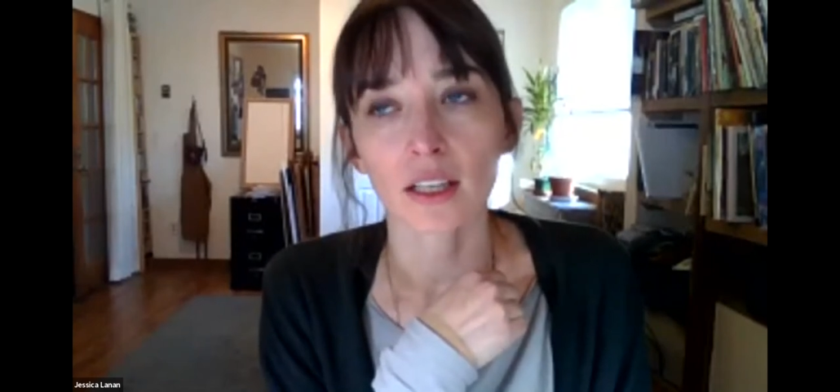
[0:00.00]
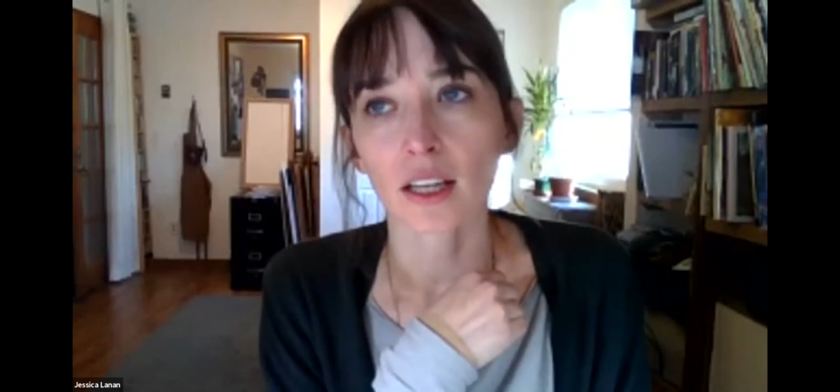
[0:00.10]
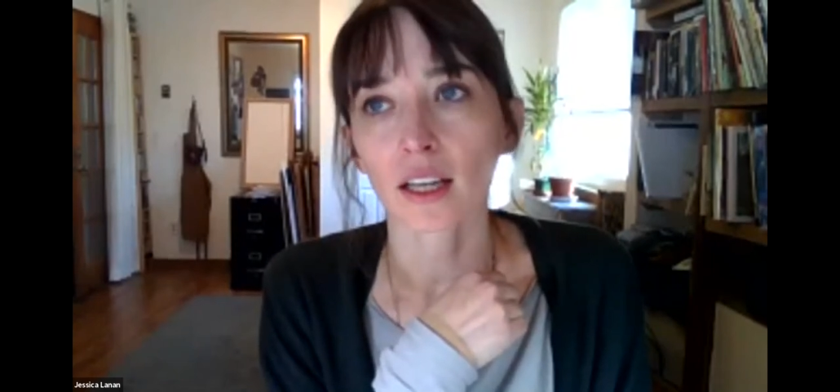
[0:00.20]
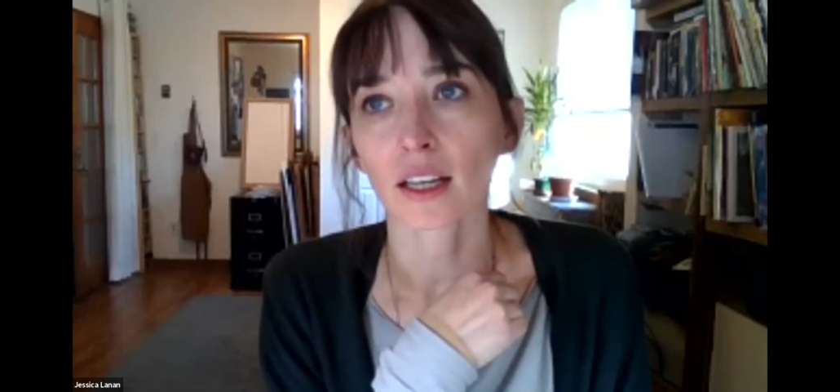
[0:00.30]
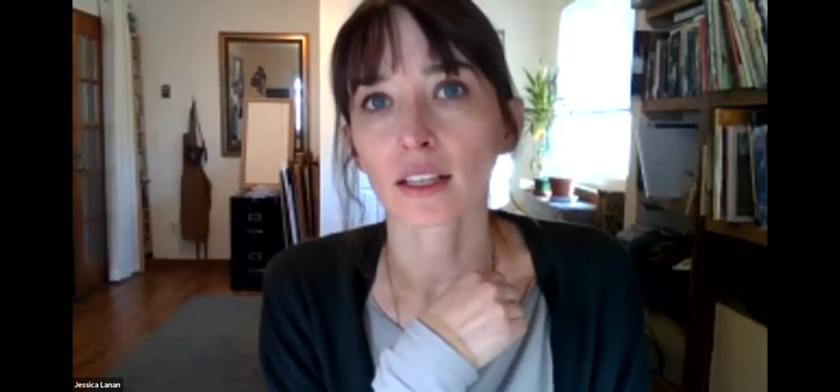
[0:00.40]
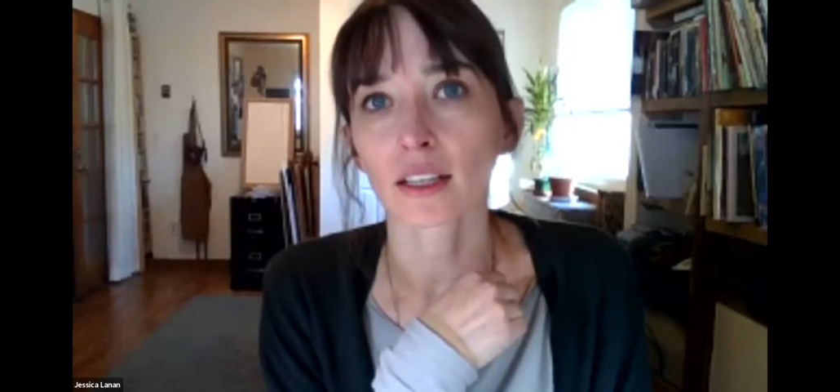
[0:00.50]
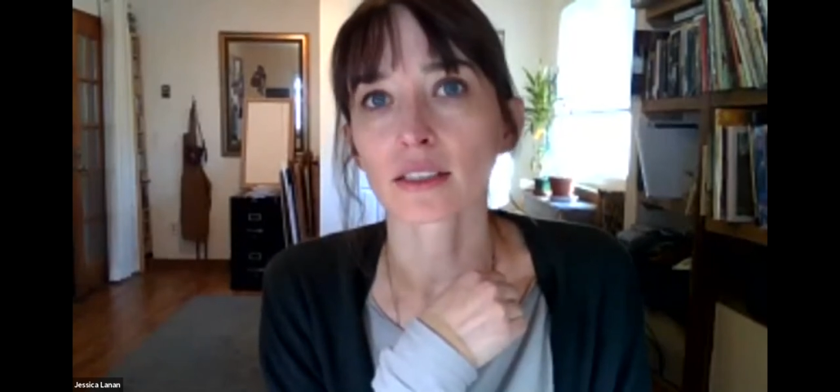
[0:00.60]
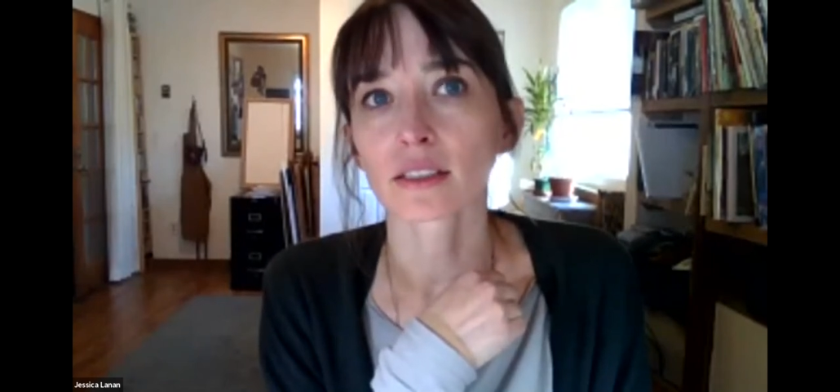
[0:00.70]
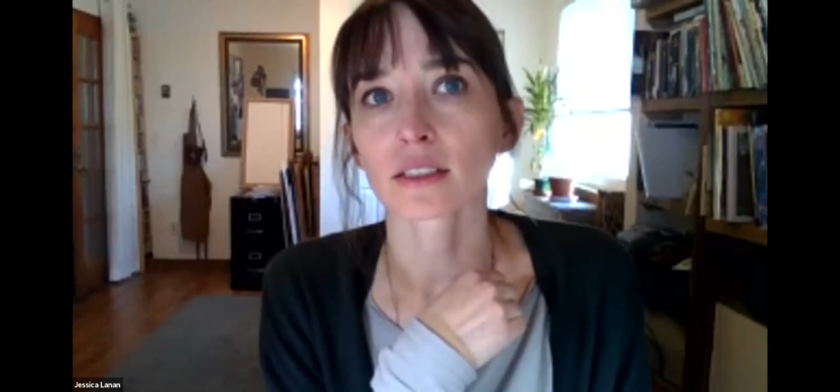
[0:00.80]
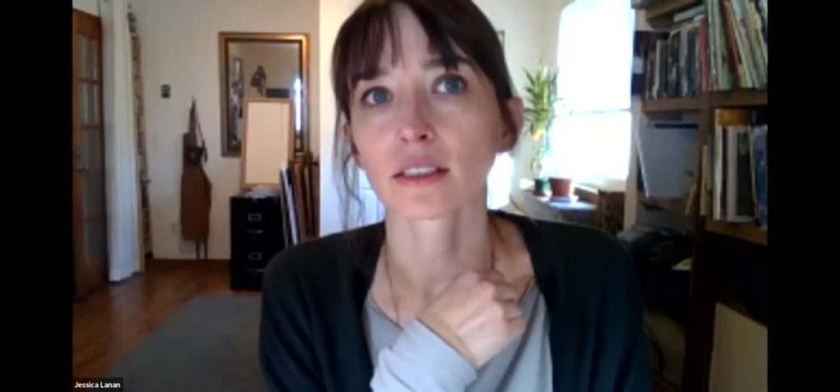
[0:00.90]

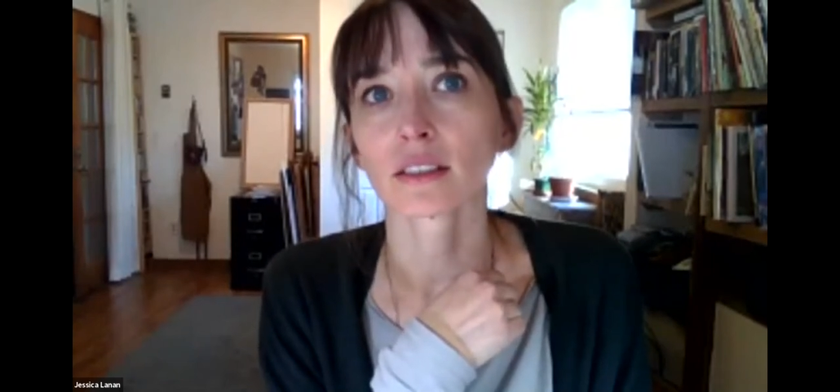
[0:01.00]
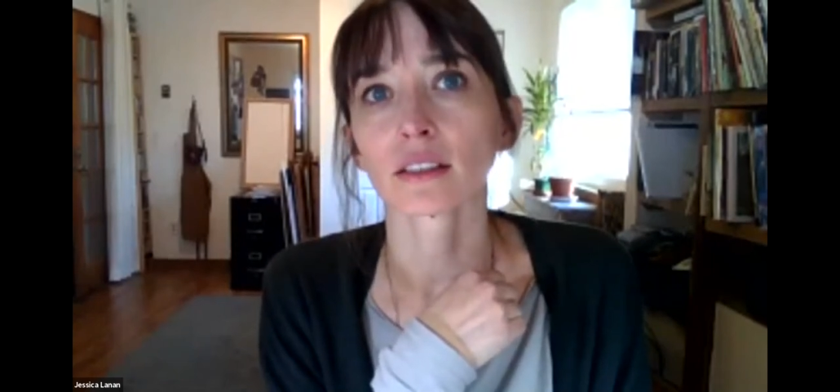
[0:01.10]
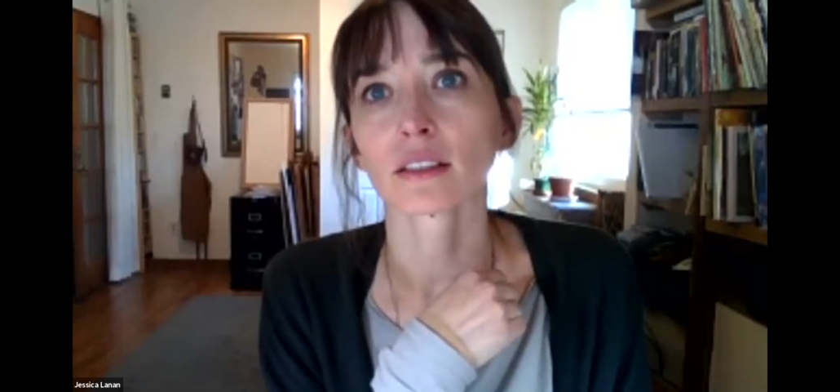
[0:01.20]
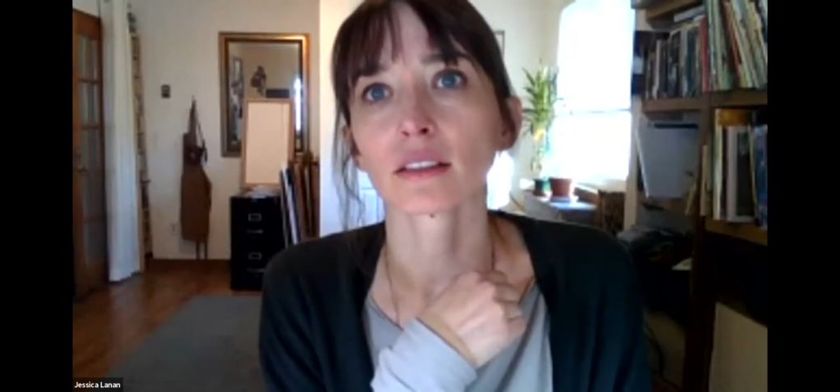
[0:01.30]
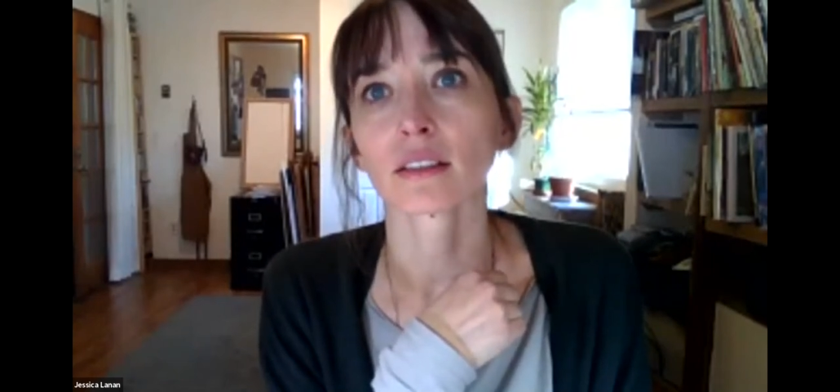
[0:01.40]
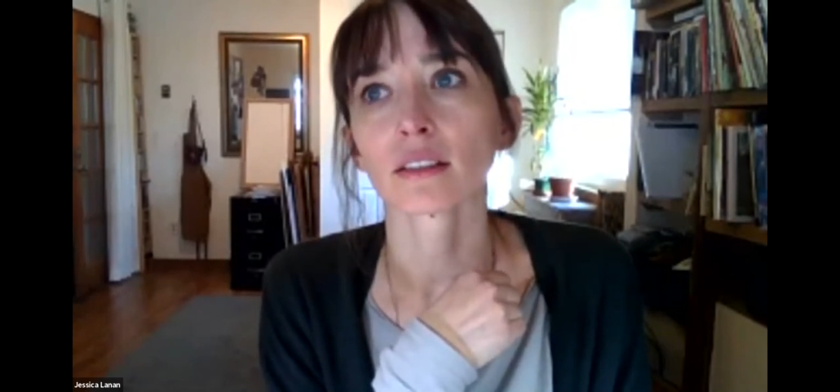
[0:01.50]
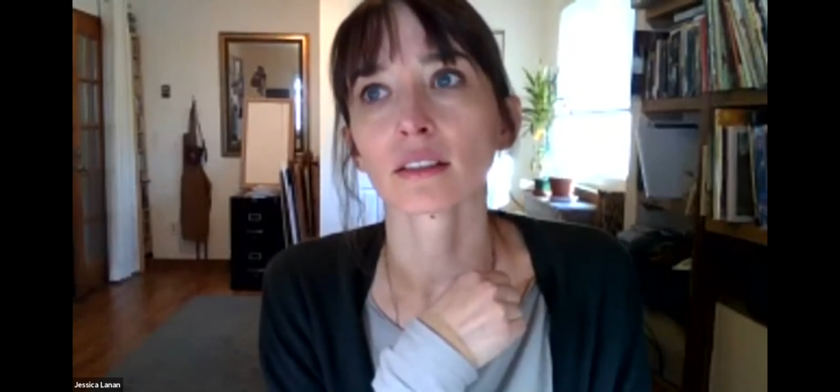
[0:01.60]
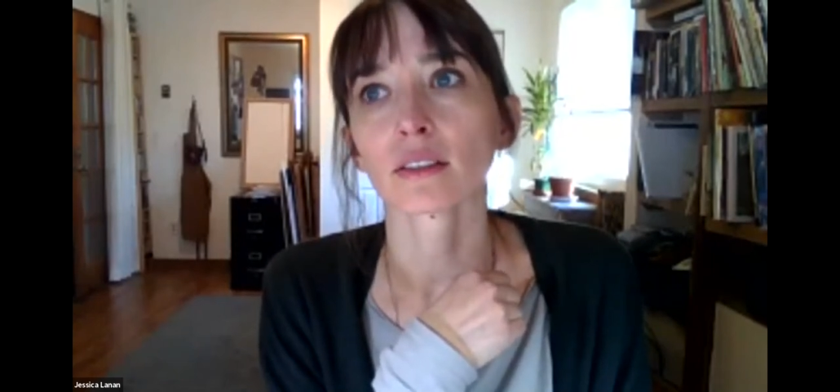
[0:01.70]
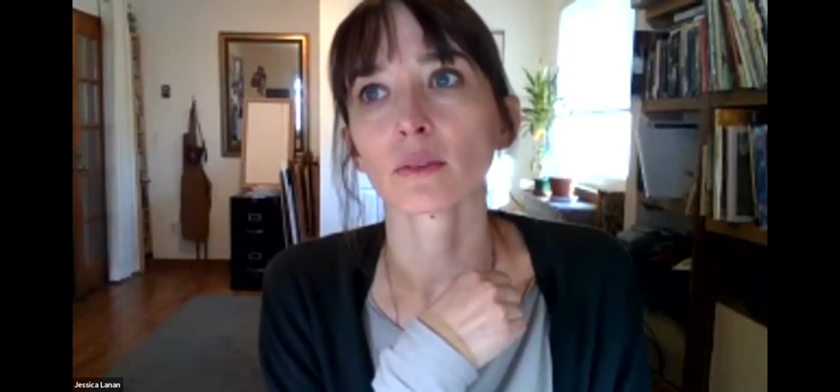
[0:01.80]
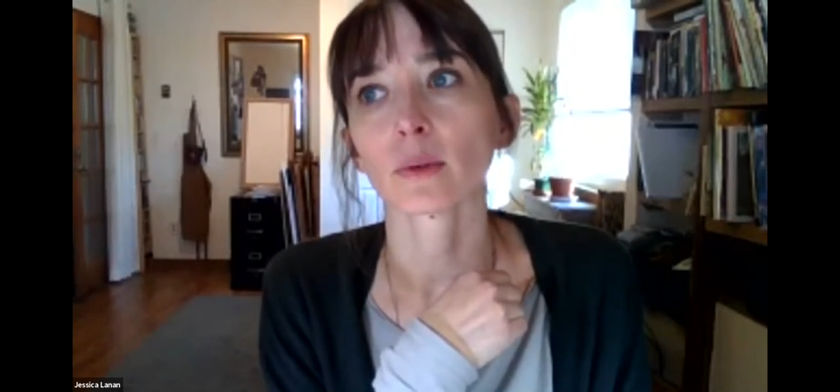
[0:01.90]
And
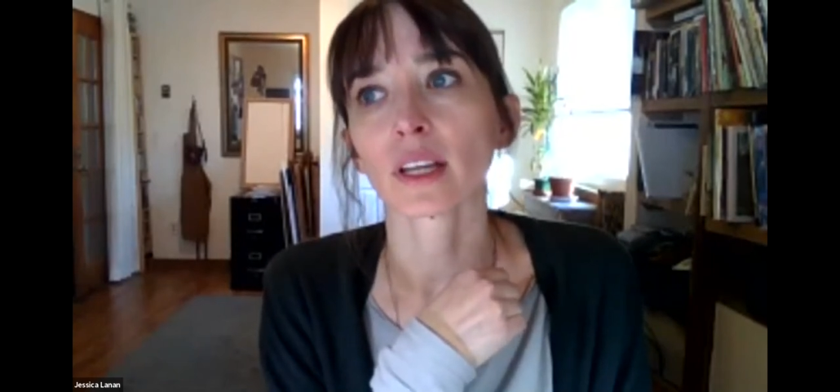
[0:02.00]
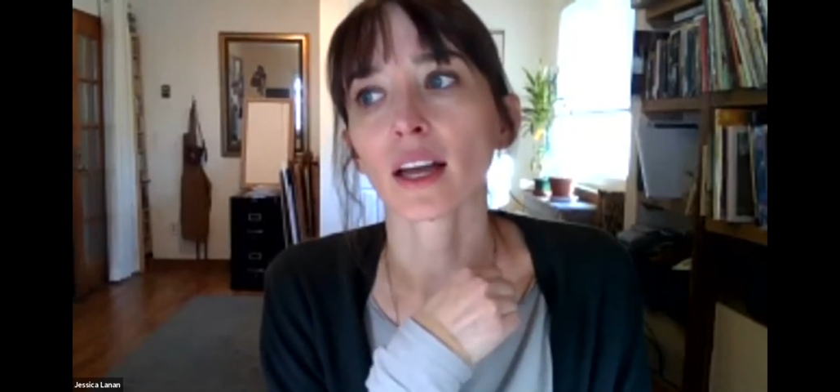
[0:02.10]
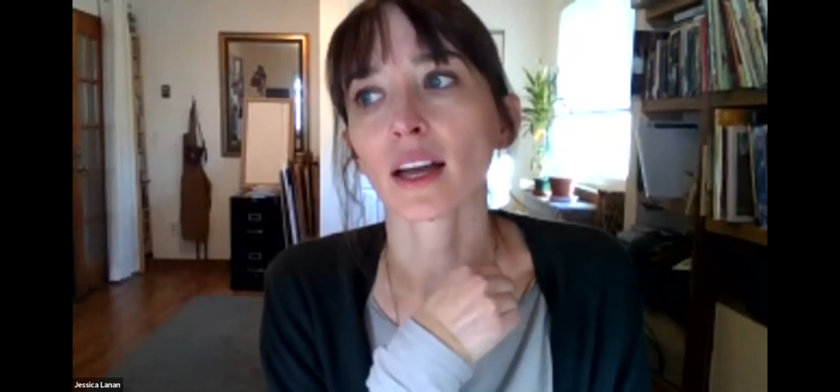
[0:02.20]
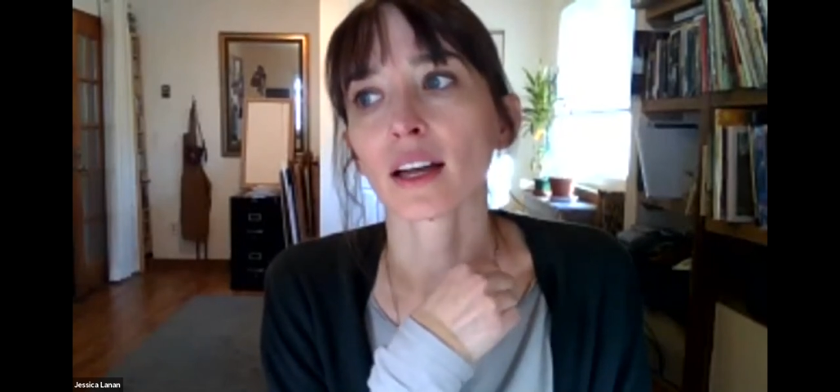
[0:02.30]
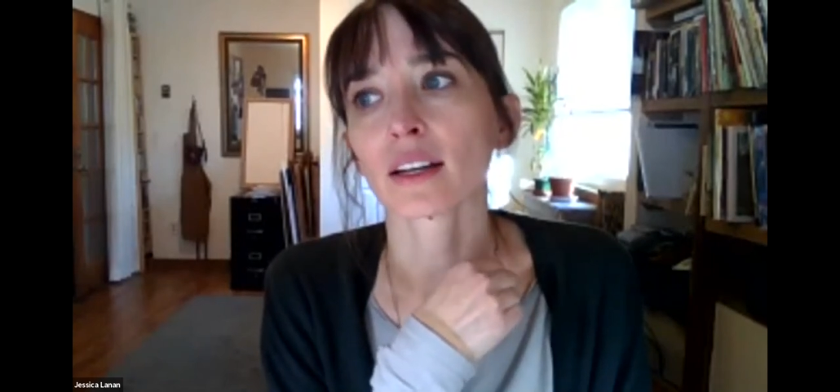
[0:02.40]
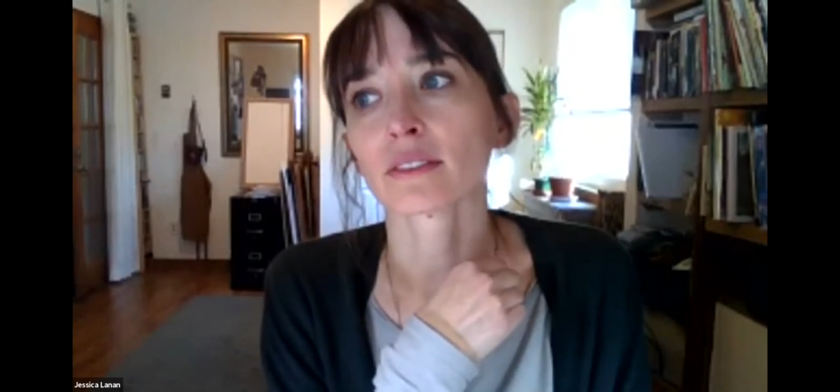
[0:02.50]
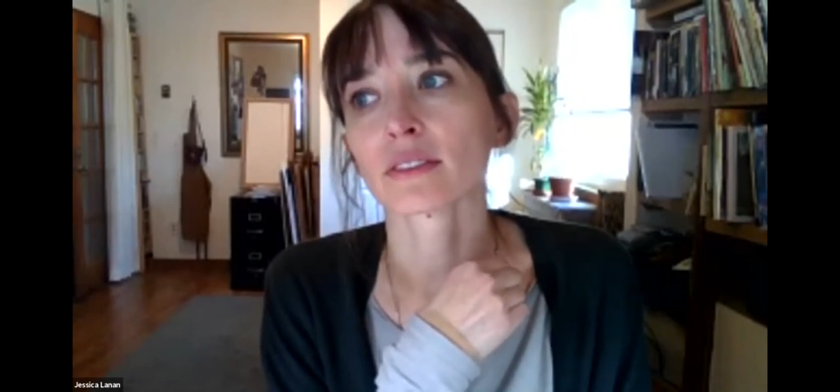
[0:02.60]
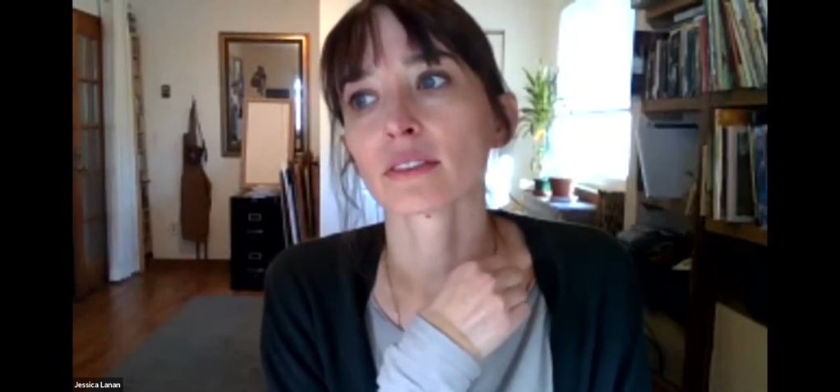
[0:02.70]
we have